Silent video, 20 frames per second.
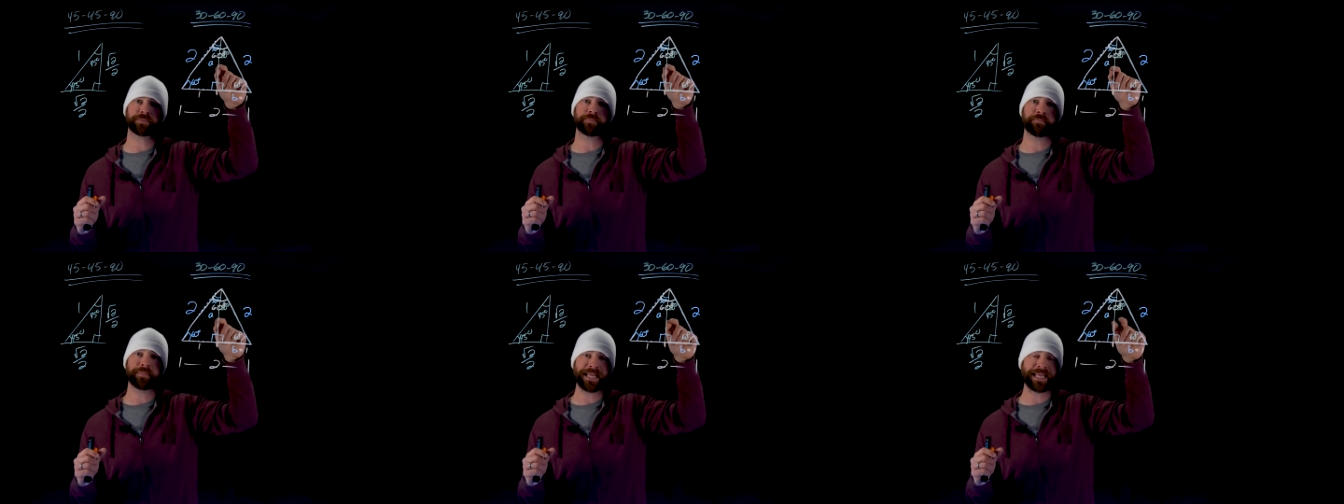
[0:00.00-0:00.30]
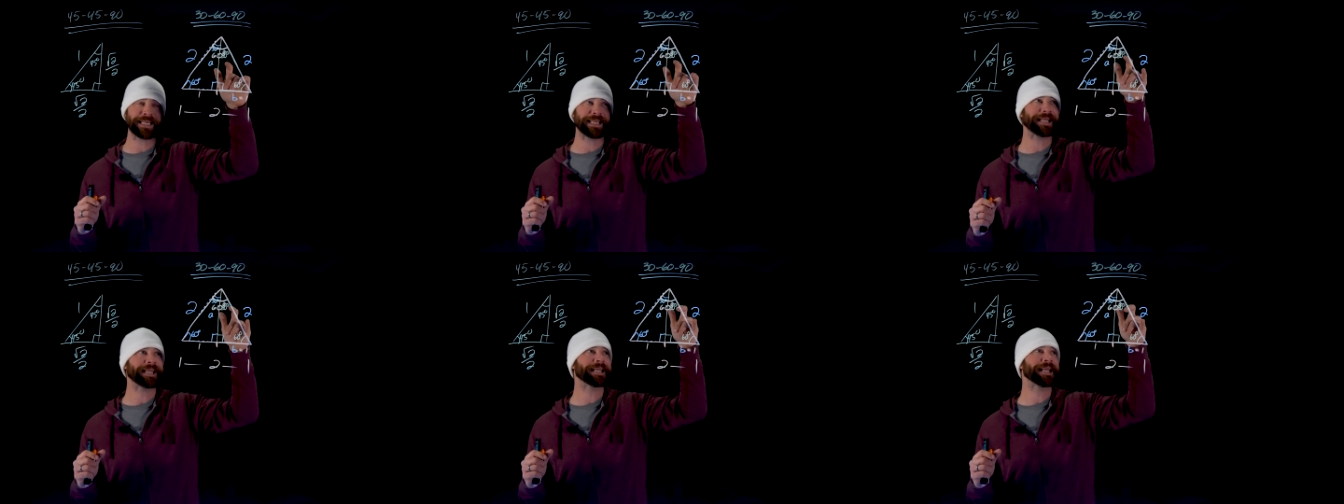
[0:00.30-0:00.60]

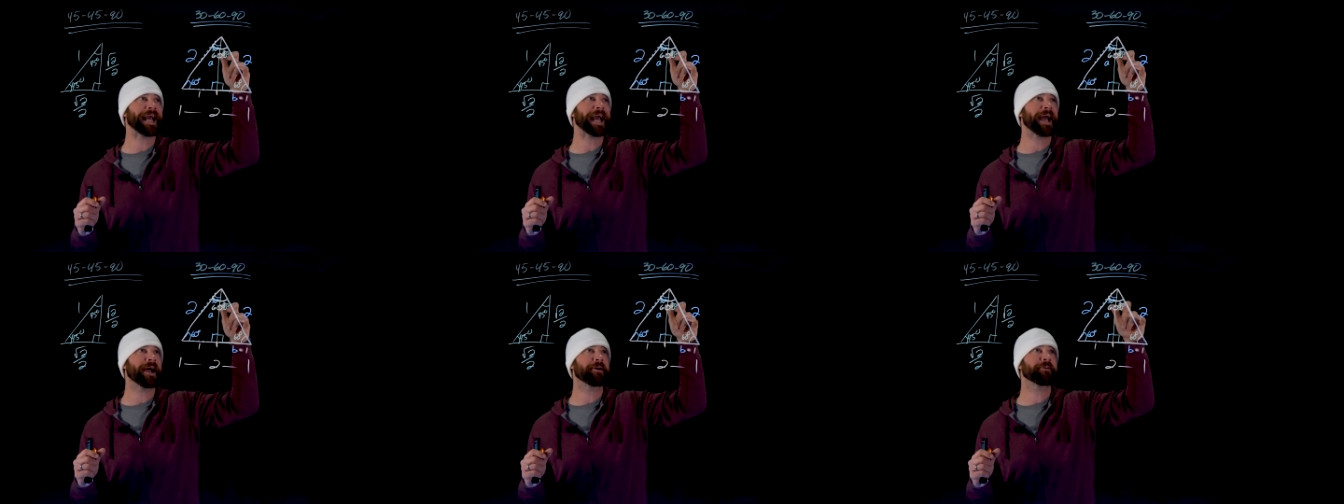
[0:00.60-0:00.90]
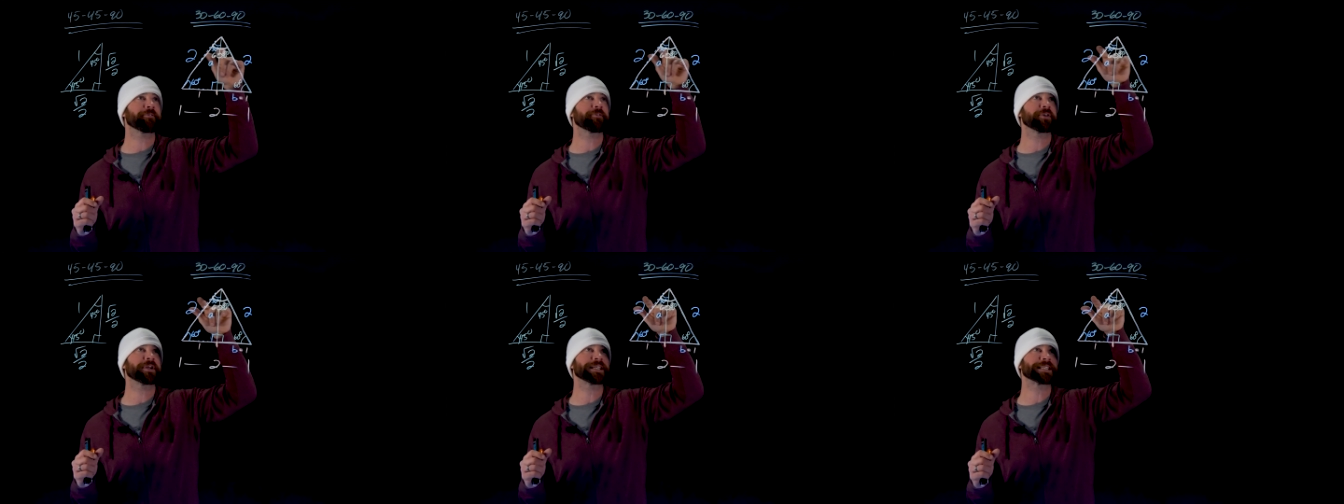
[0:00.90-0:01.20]
meaning
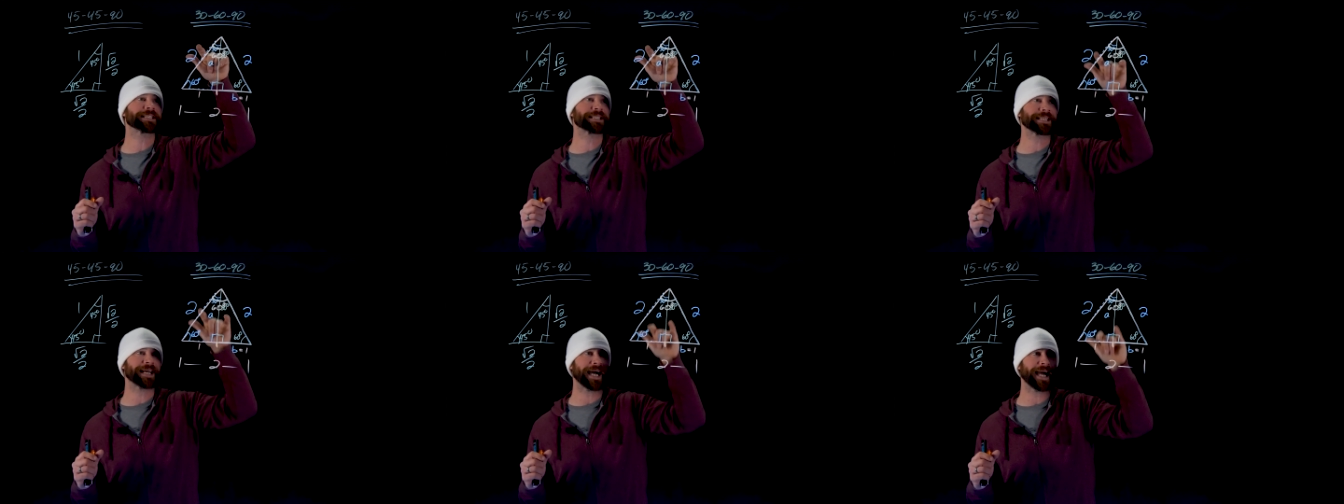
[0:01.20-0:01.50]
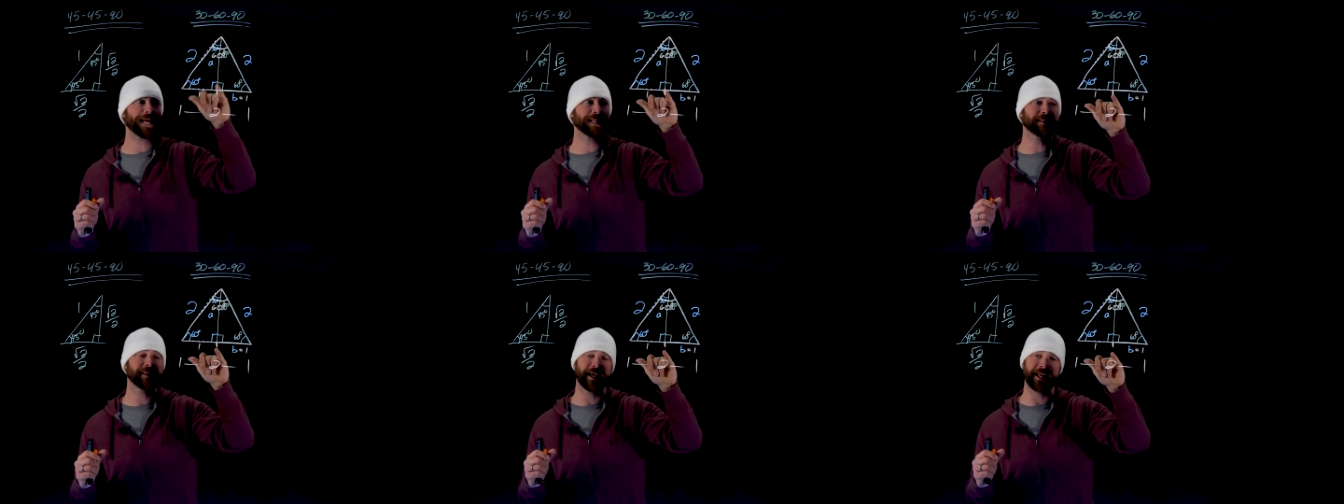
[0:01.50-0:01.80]
every
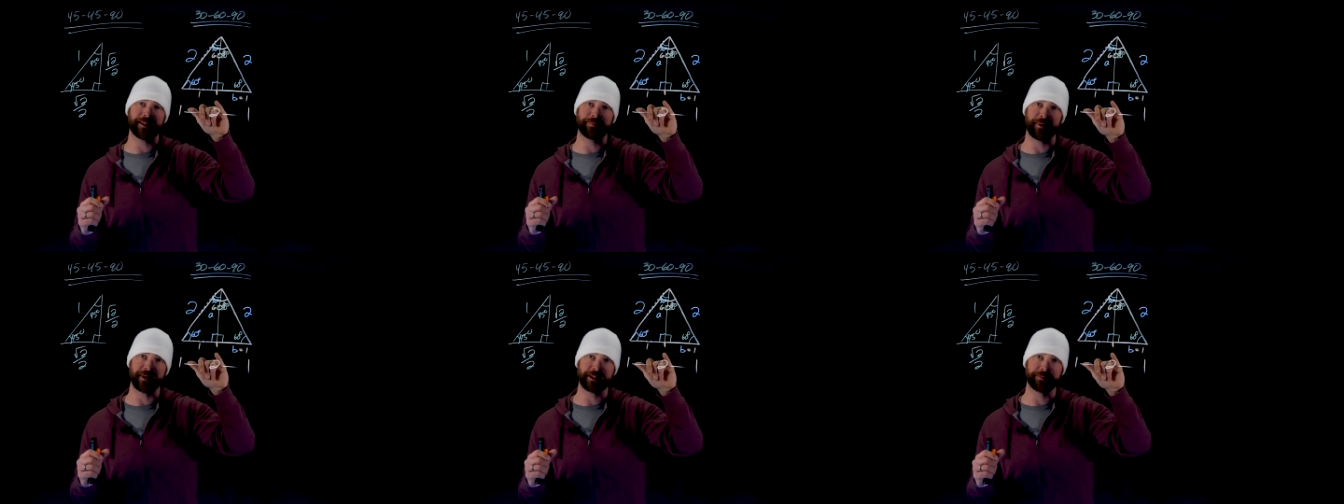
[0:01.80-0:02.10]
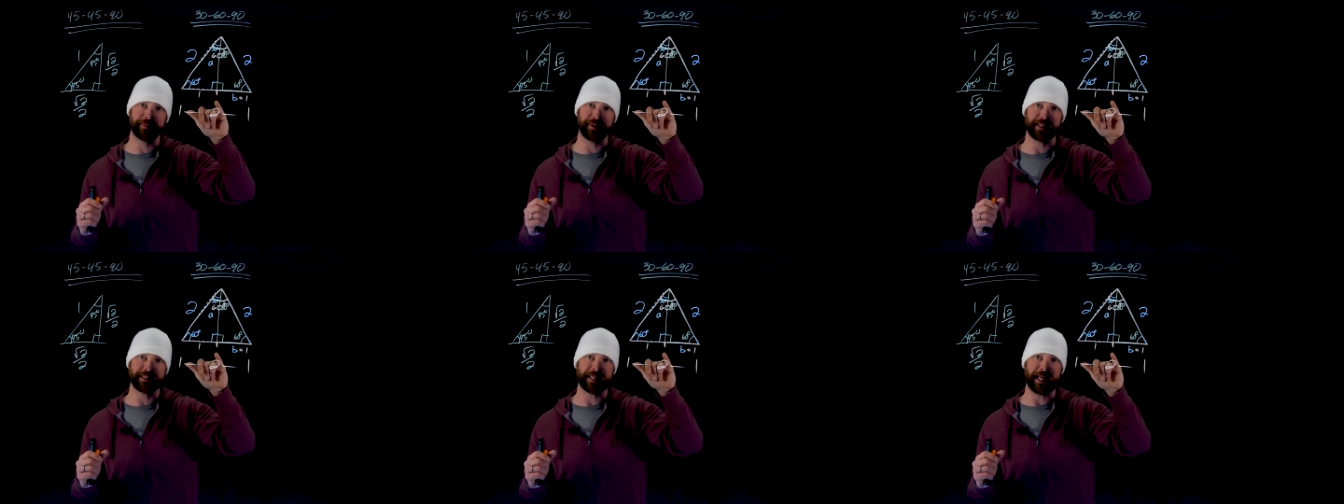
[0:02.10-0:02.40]
side length must
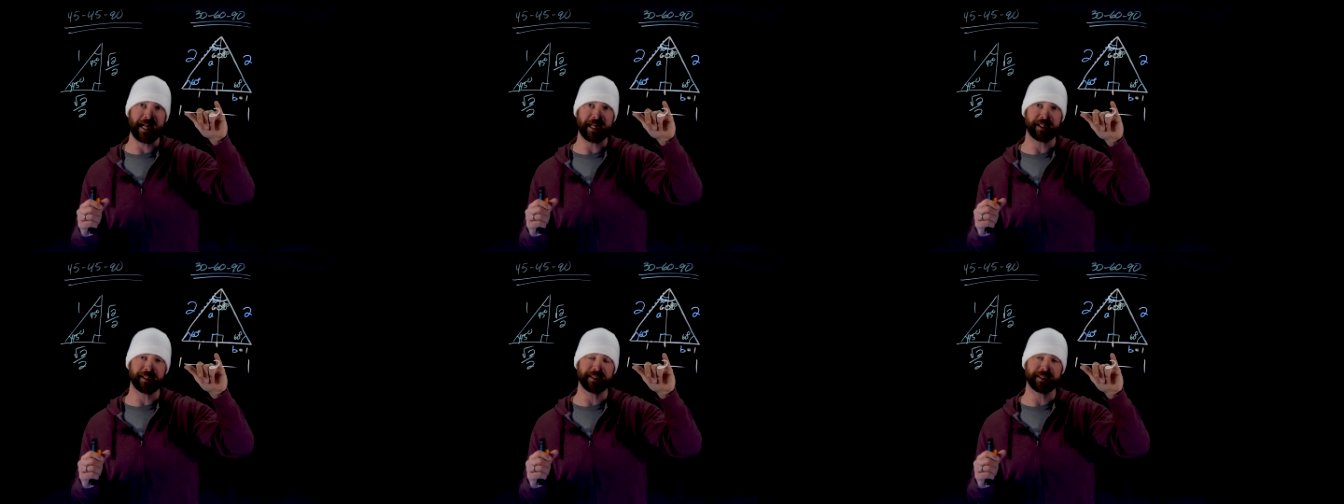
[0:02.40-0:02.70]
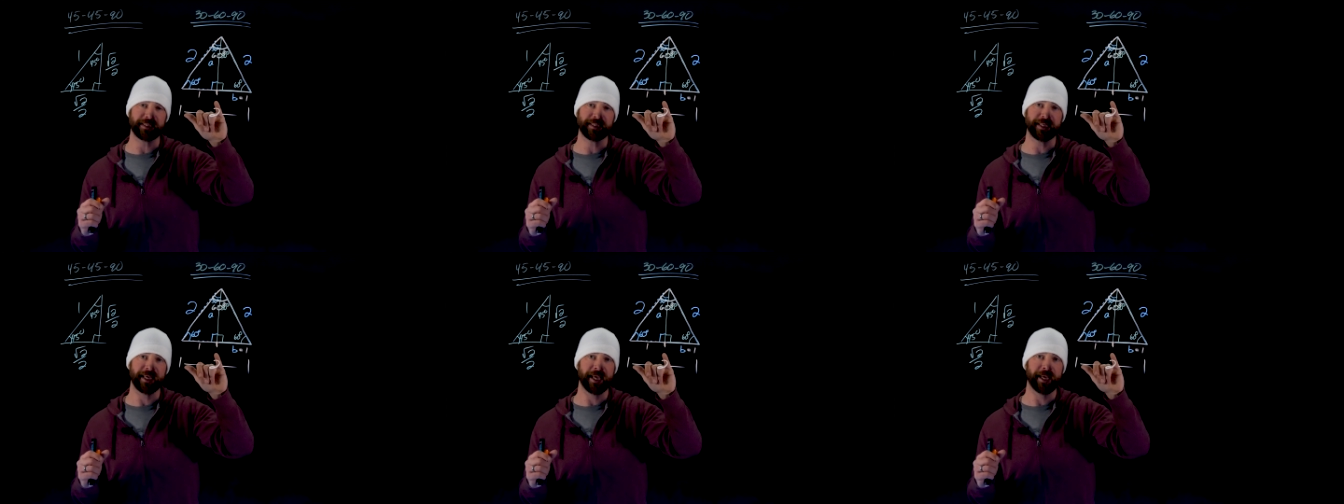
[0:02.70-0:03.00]
be exactly the
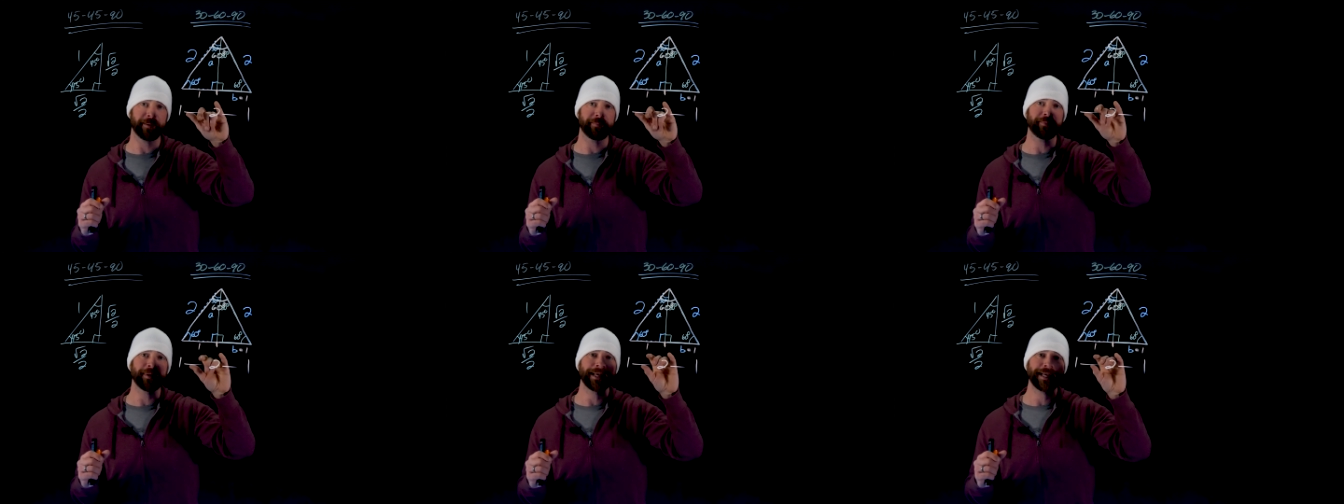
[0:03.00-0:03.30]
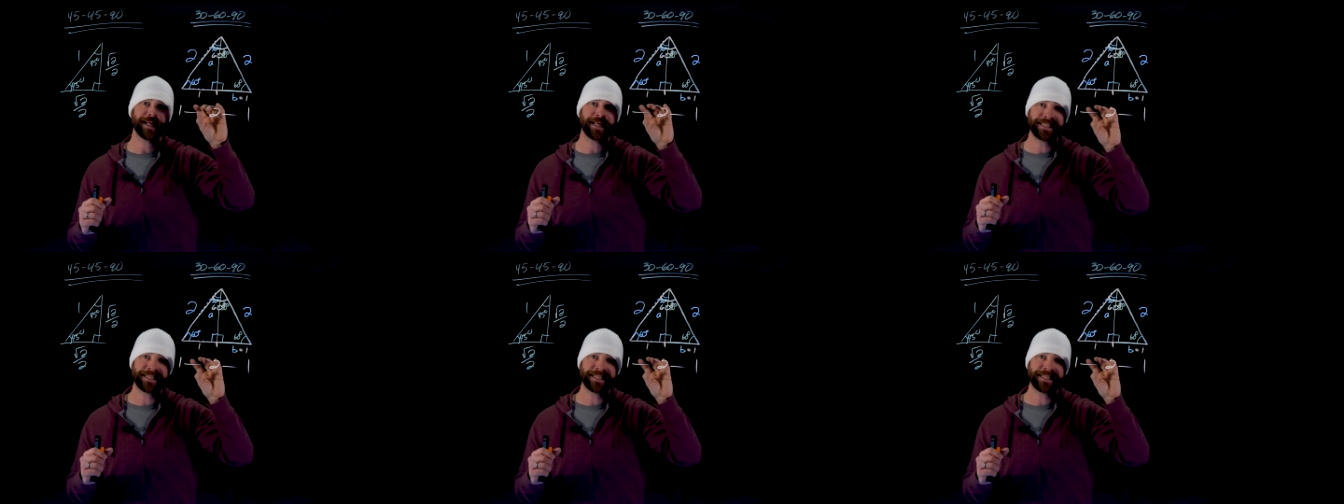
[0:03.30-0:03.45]
same.